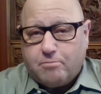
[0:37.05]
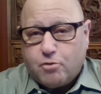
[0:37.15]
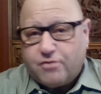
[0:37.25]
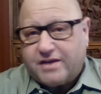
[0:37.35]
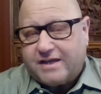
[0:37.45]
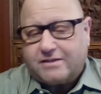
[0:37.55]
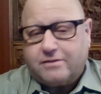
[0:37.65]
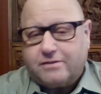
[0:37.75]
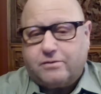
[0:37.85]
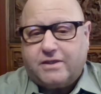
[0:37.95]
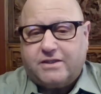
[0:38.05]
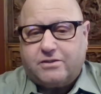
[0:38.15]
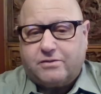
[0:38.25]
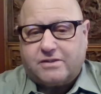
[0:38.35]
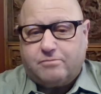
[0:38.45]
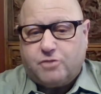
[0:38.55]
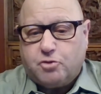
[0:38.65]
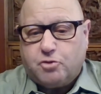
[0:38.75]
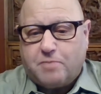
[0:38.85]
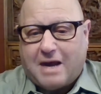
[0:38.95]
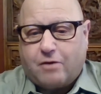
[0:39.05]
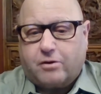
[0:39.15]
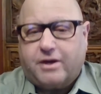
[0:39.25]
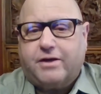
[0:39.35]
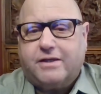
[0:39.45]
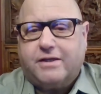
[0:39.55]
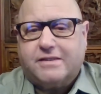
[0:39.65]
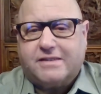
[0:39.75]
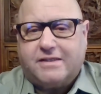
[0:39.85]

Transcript: moving into into some new power areas.